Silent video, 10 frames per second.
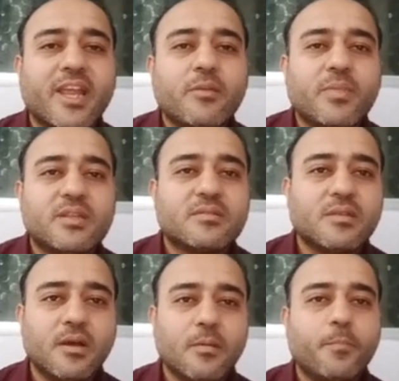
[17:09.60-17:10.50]
means
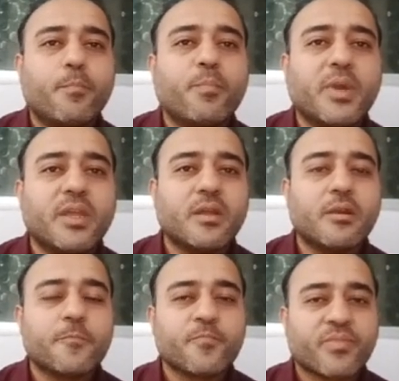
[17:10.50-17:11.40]
the period,
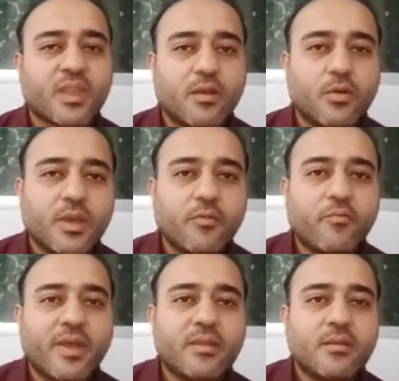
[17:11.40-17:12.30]
okay,
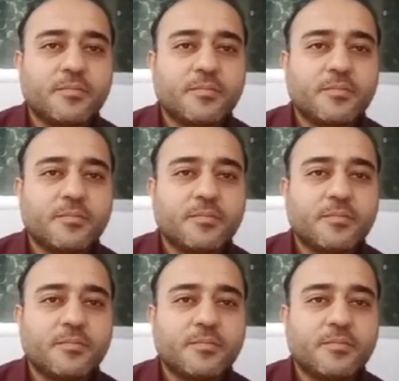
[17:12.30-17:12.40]
when